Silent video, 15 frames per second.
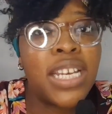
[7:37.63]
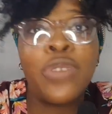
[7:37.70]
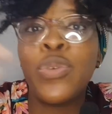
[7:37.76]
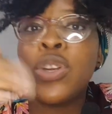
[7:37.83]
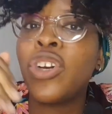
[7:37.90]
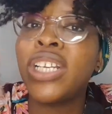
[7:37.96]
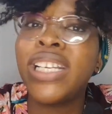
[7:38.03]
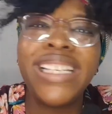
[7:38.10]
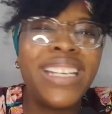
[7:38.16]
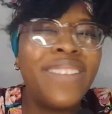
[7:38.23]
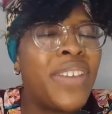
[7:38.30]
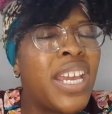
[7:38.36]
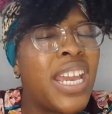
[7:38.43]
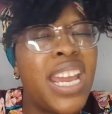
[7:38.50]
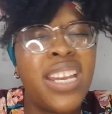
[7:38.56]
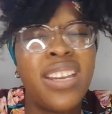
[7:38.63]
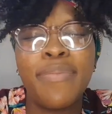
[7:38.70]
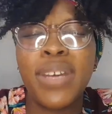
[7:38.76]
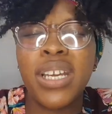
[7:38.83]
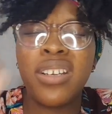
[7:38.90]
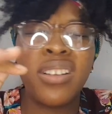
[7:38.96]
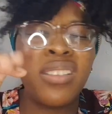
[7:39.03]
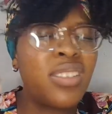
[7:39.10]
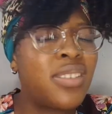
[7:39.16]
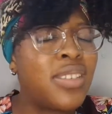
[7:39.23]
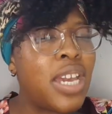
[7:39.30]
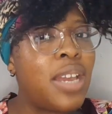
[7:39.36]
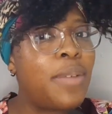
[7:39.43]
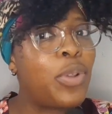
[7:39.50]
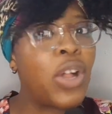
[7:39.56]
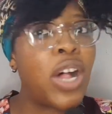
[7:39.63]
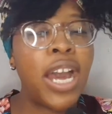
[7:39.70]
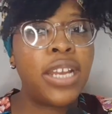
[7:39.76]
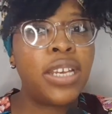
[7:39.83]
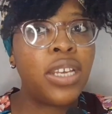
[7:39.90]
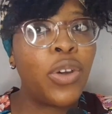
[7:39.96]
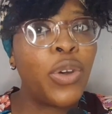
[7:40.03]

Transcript: and we're not leaving any money on the table, honey.